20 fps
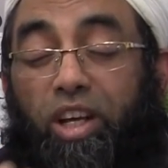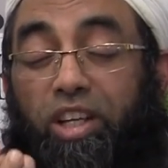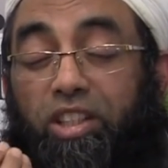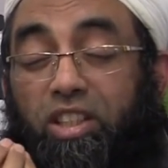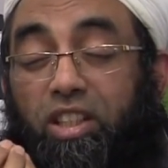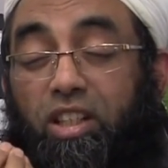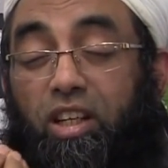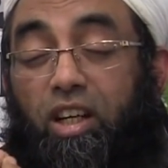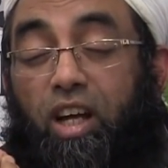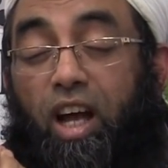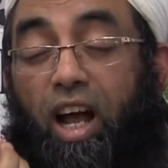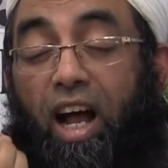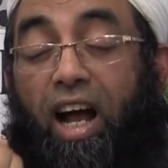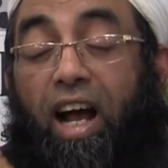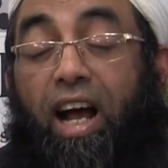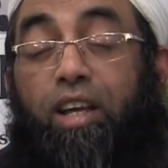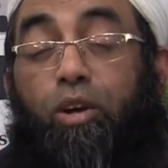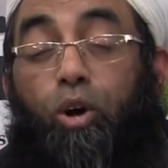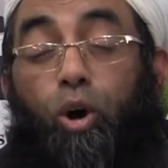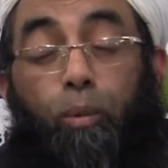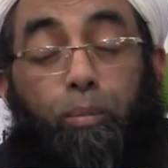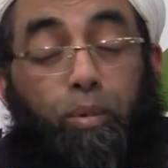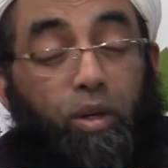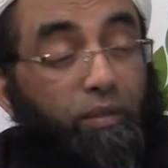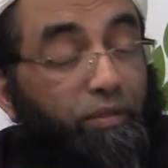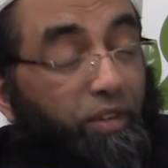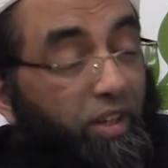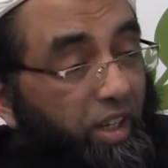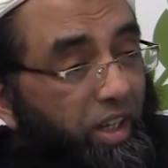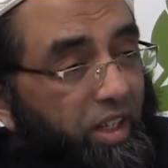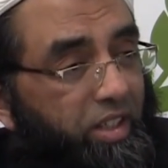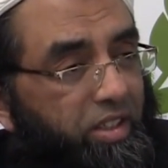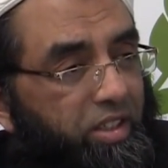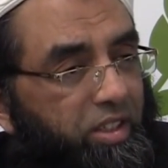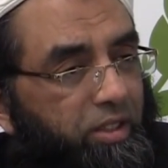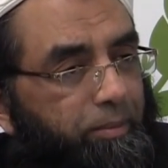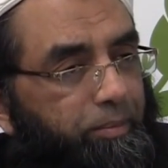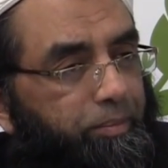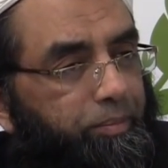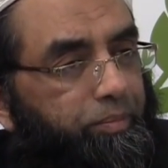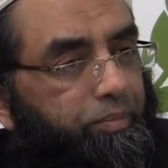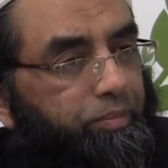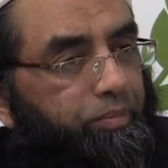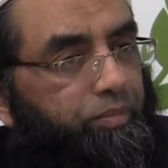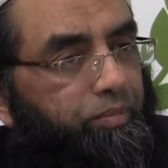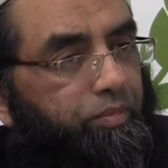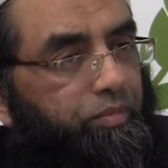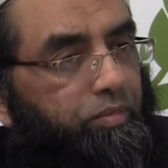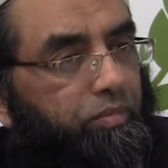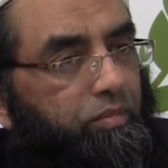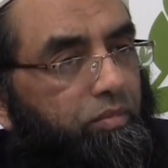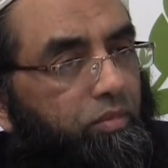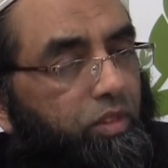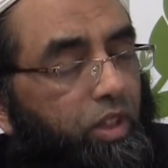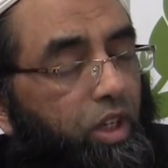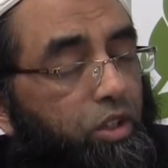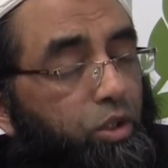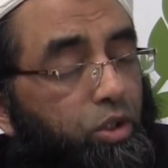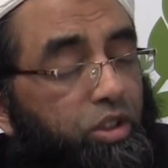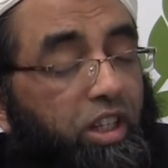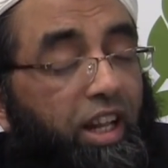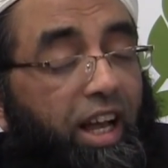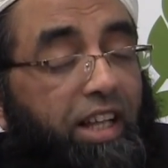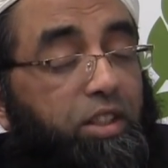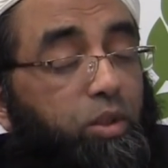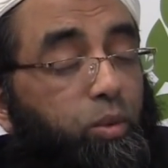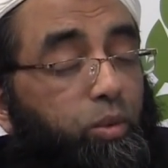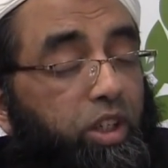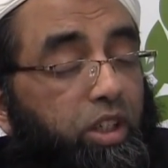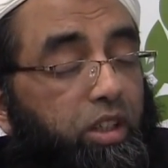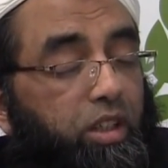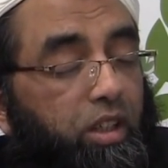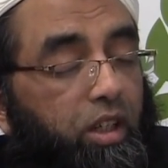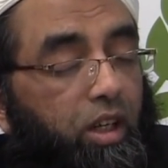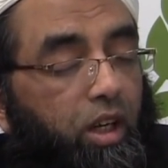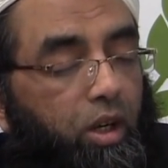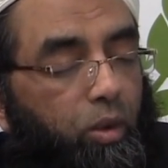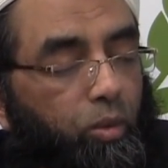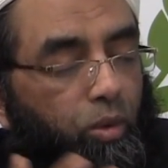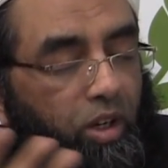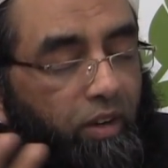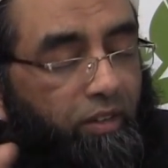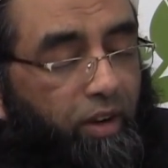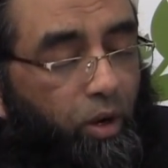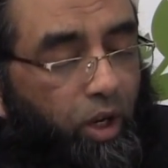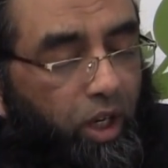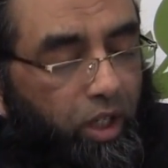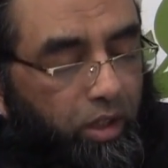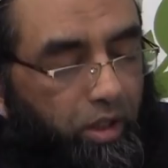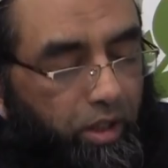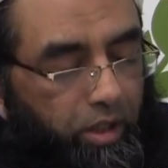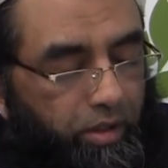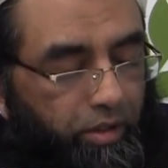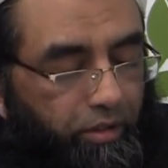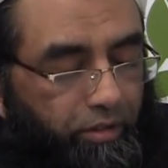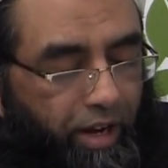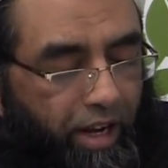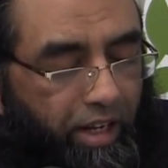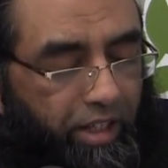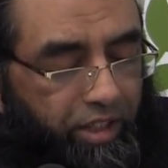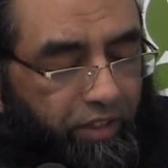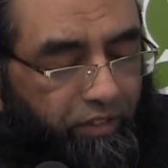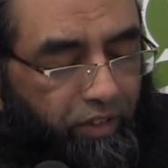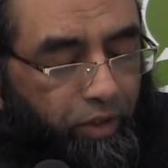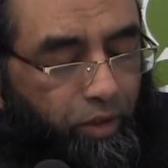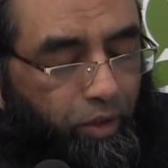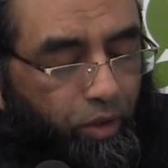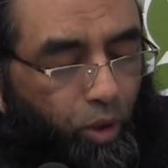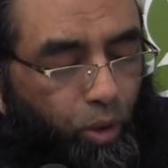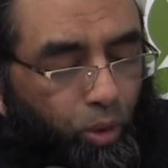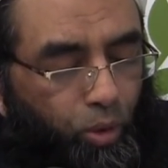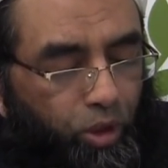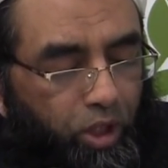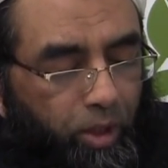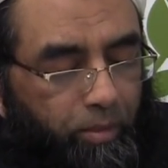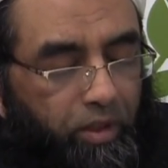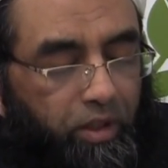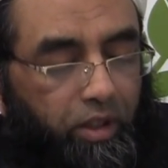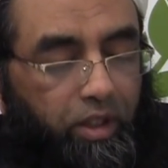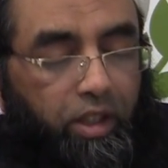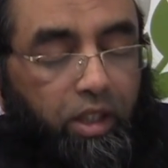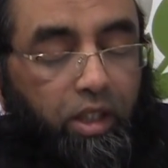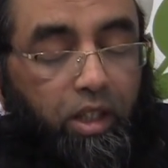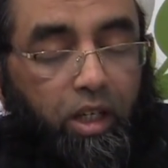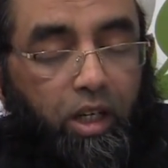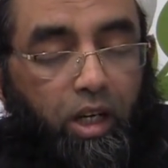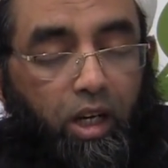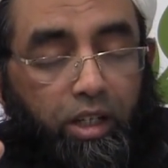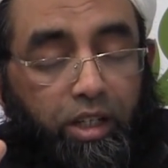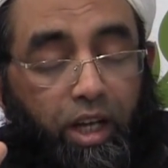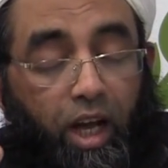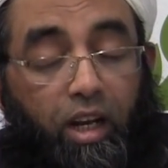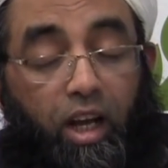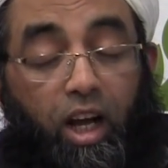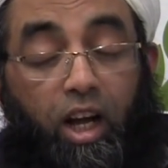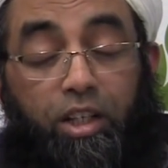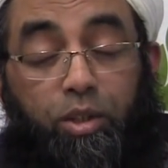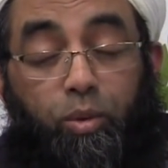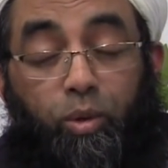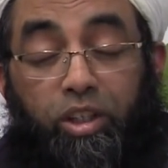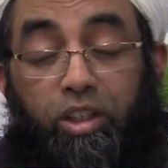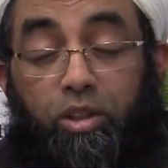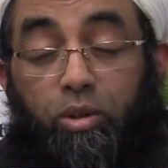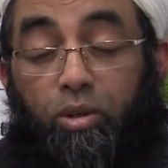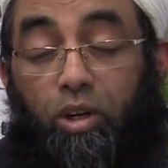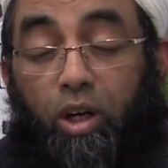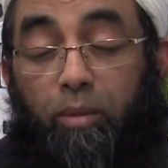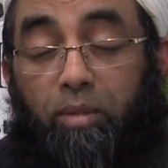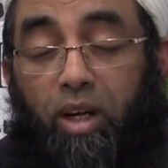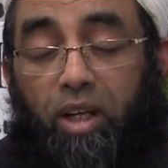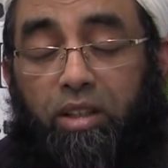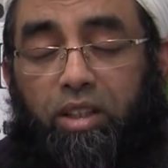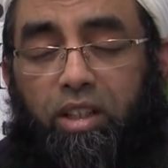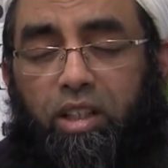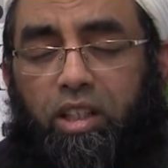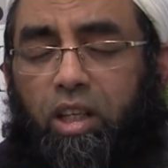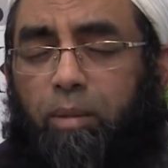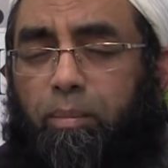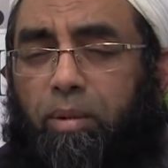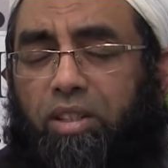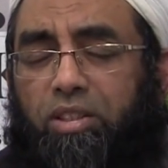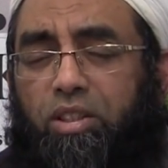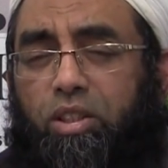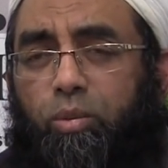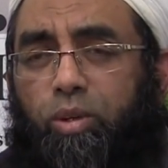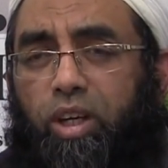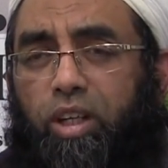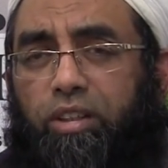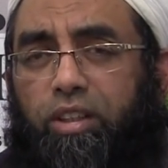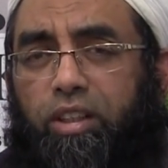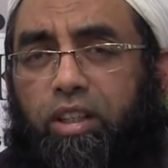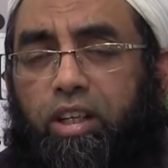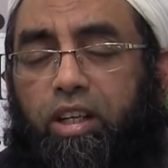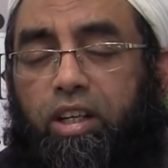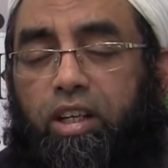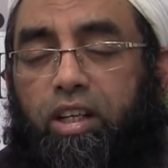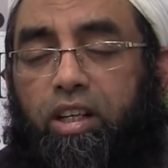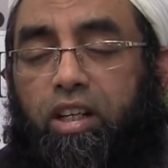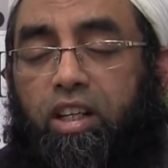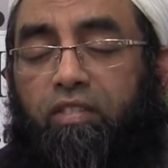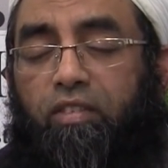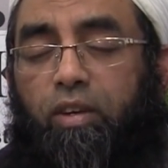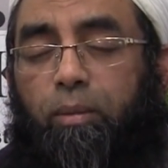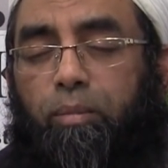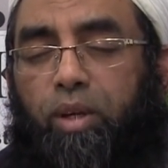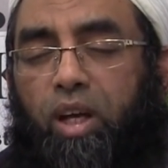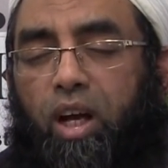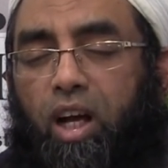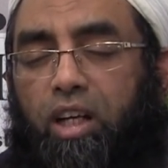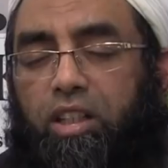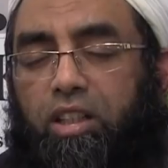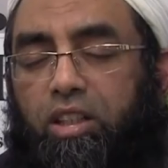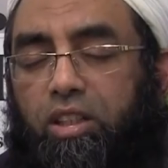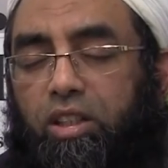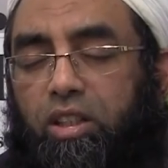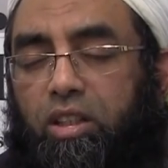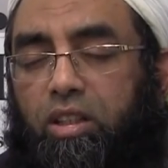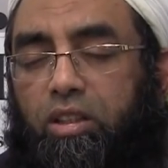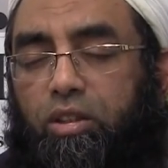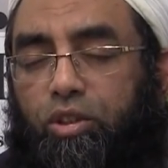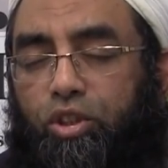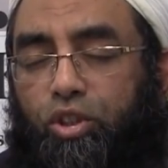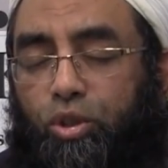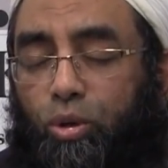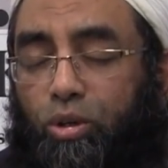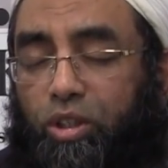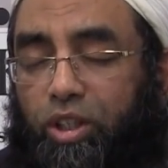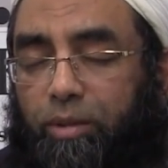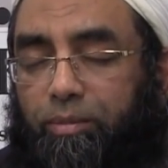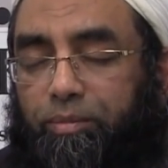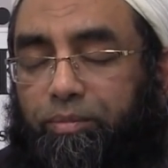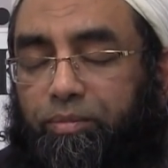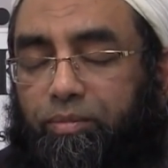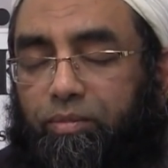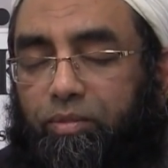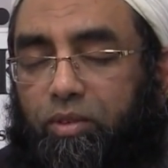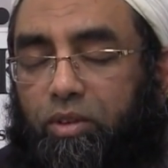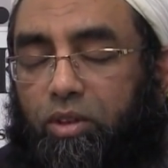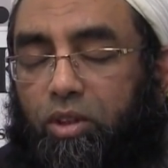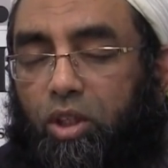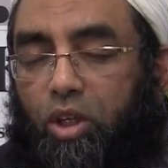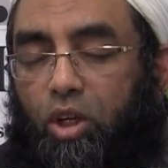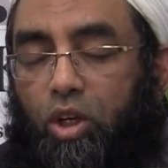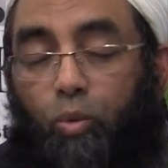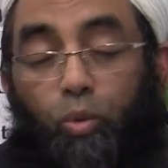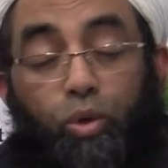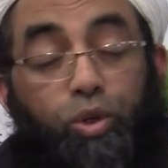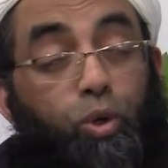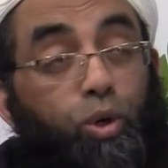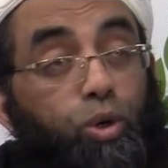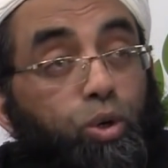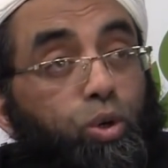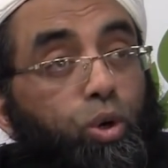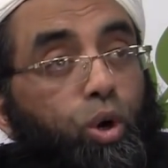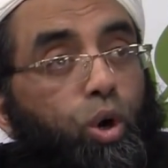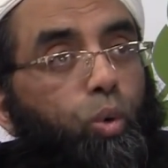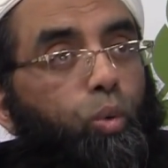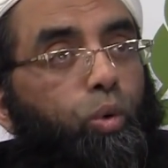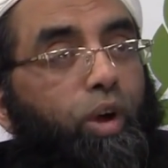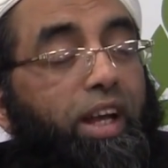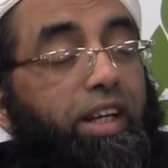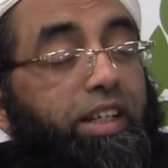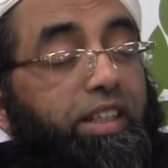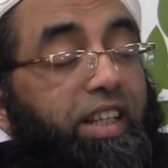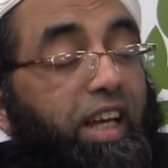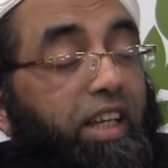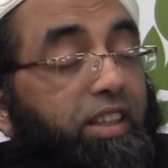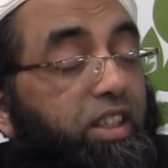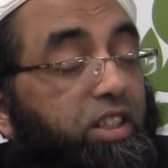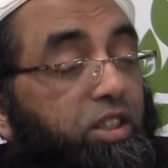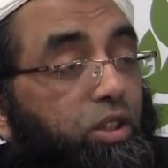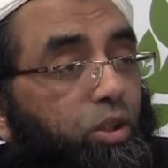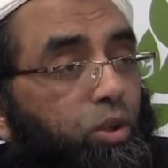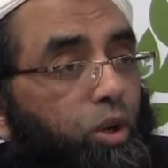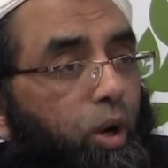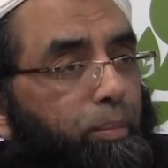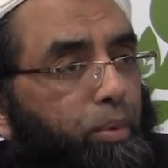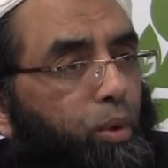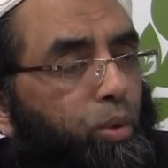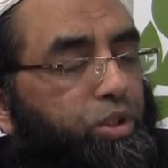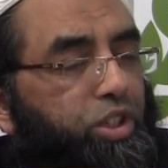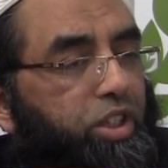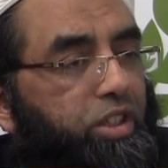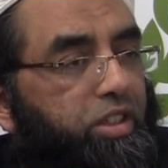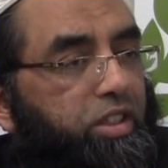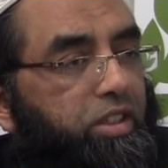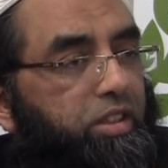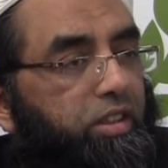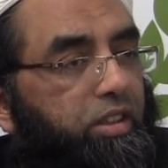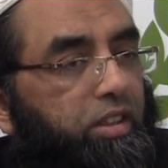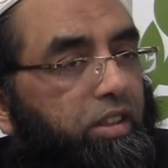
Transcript: It's an eye opener for us. Just last week, one of our relative in Oldham, Al Haj Wahidul Rahman, he passed away, leaving behind young children. We don't know when death is going to approach us.